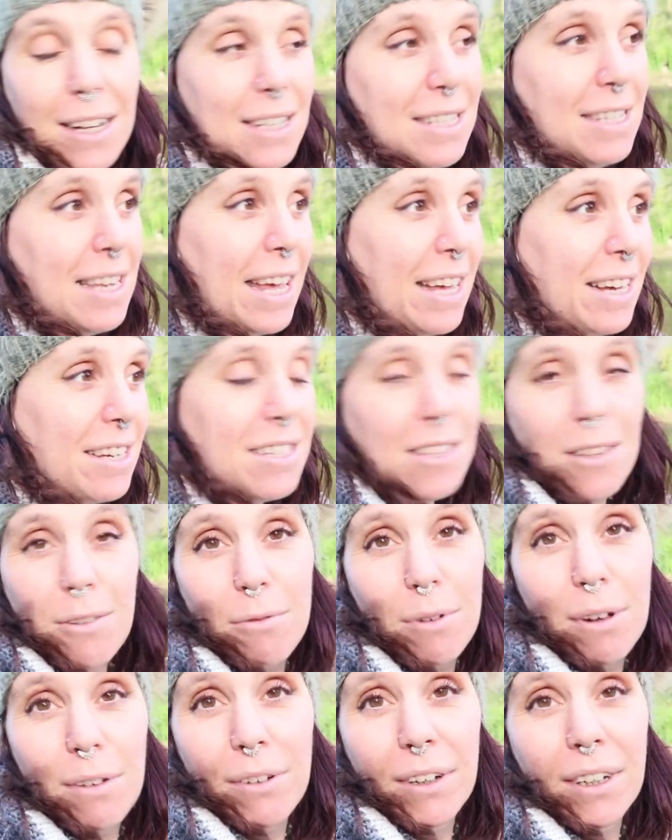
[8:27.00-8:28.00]
take to
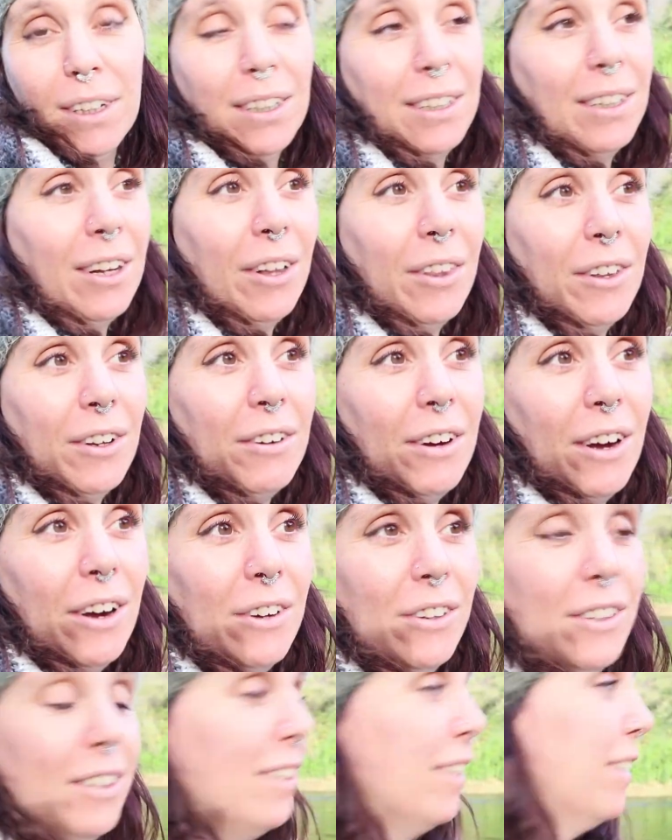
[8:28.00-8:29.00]
the river on their
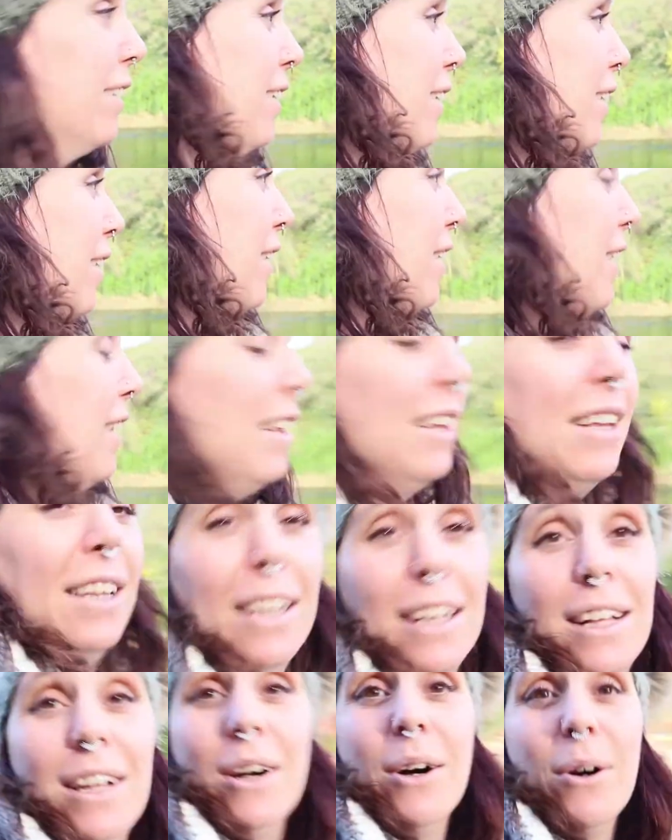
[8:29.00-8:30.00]
own.
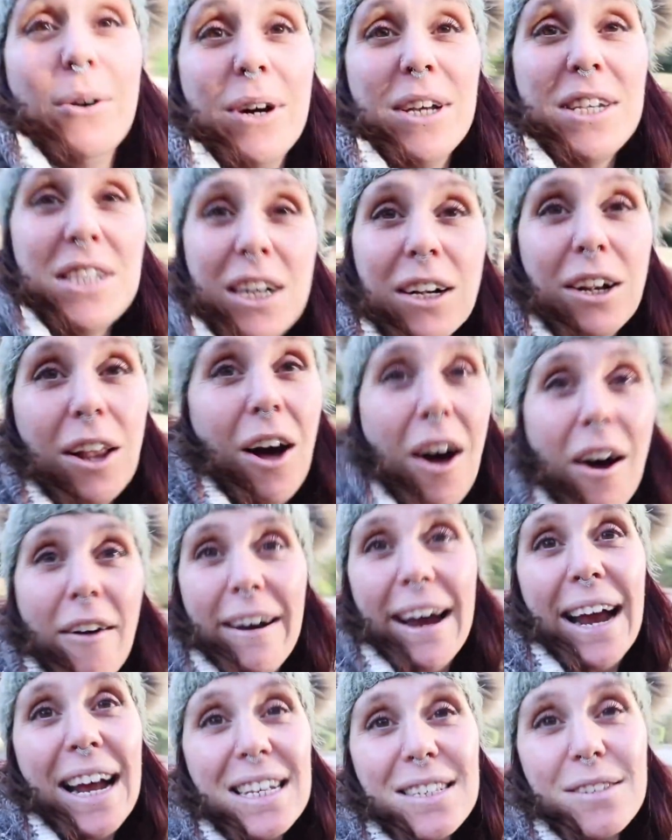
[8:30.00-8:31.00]
What a
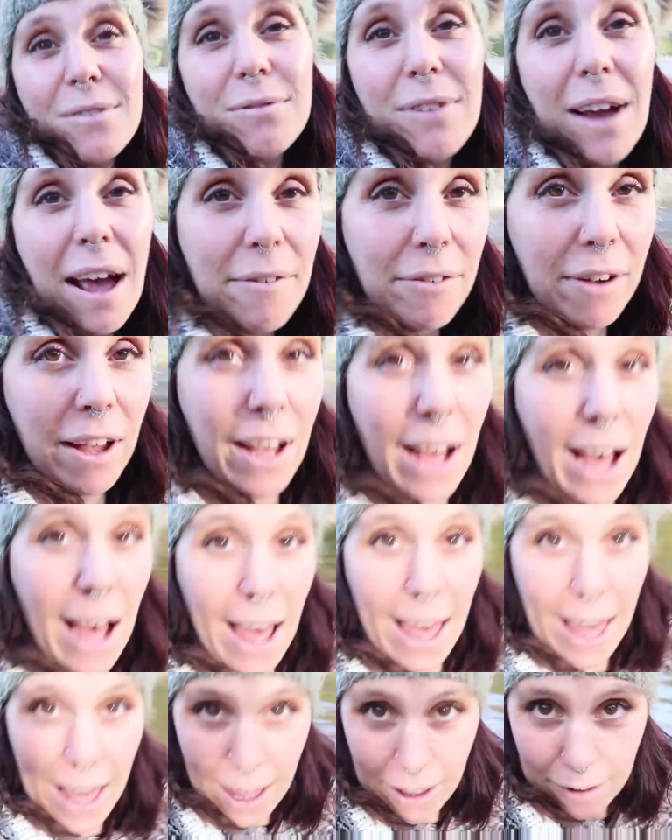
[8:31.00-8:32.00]
glorious river.
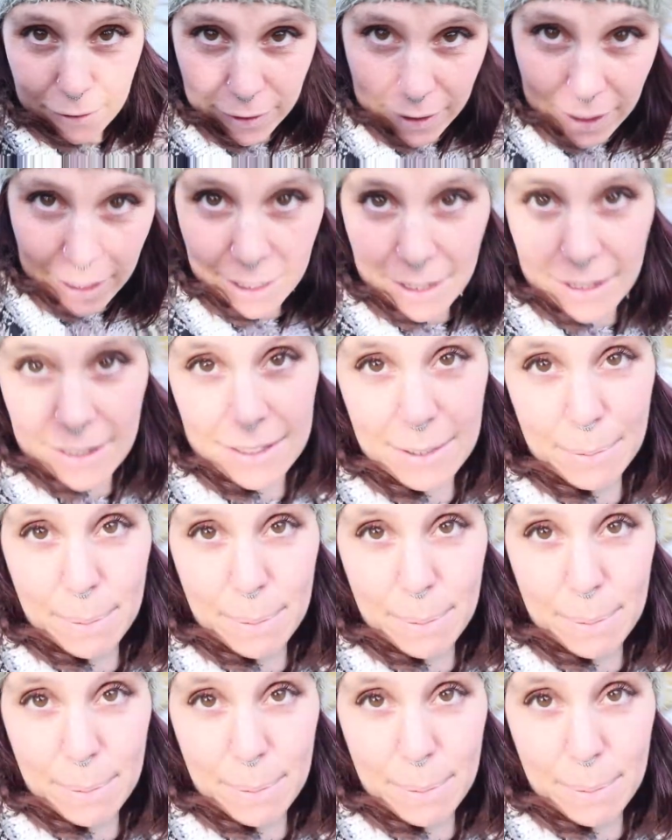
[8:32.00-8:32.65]
I have ears